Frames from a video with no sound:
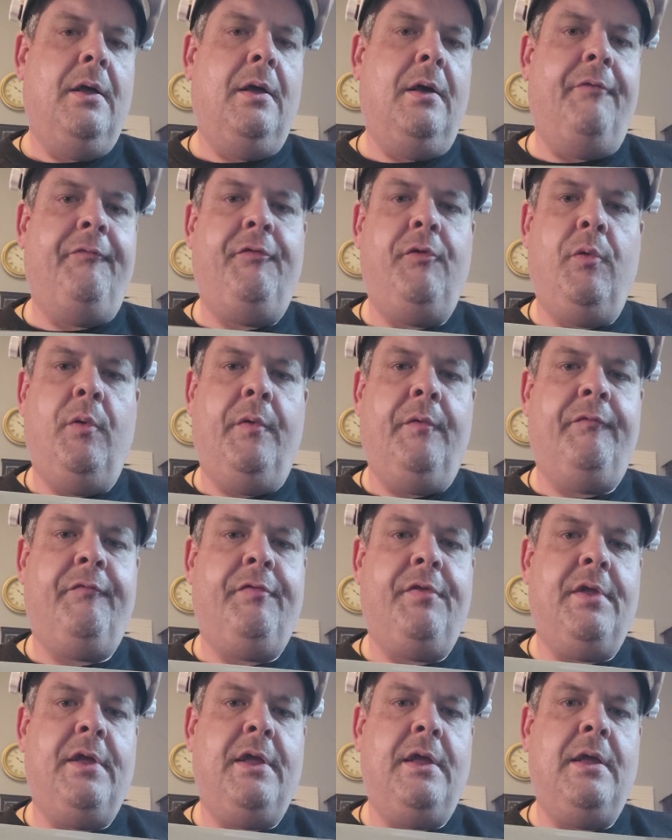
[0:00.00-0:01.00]
a few
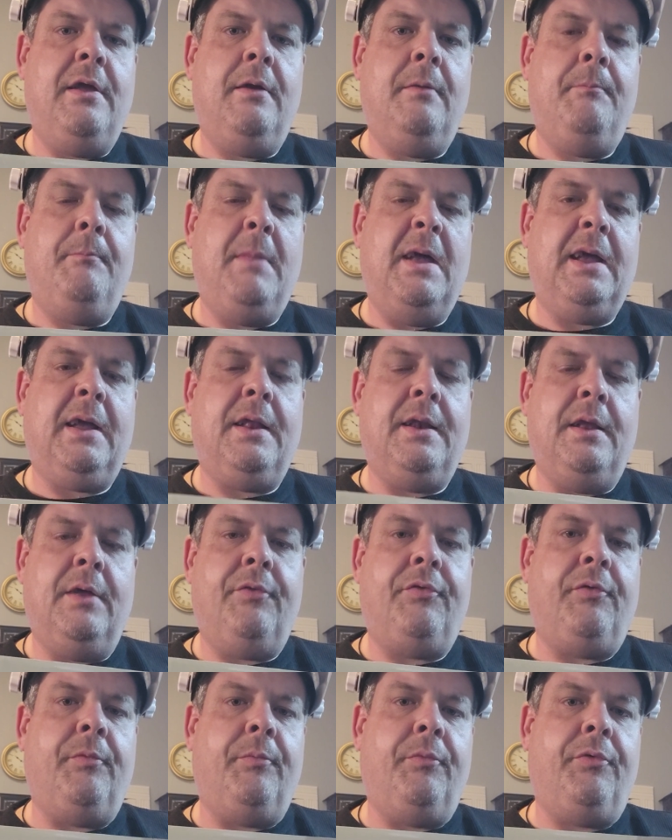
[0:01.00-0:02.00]
of the
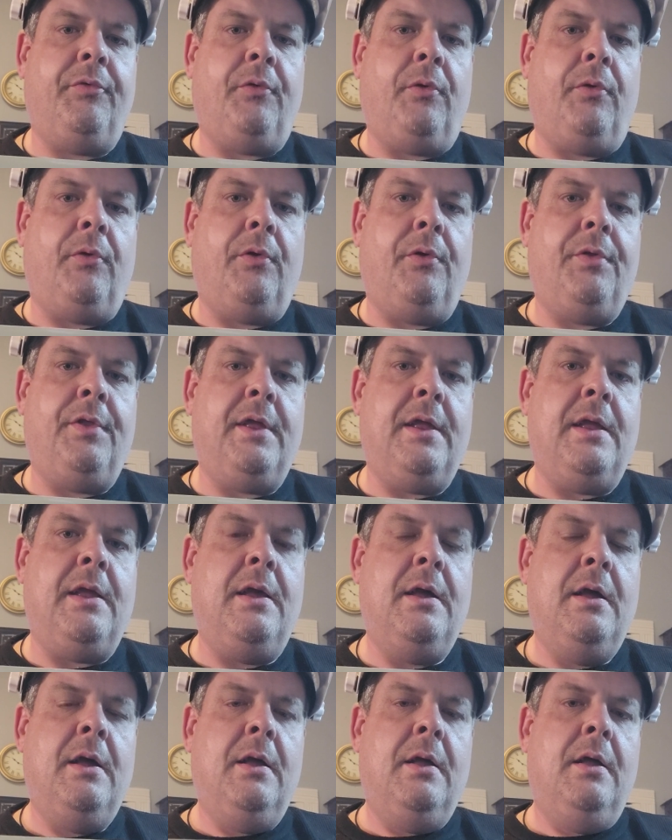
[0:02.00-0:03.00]
mechanisms or the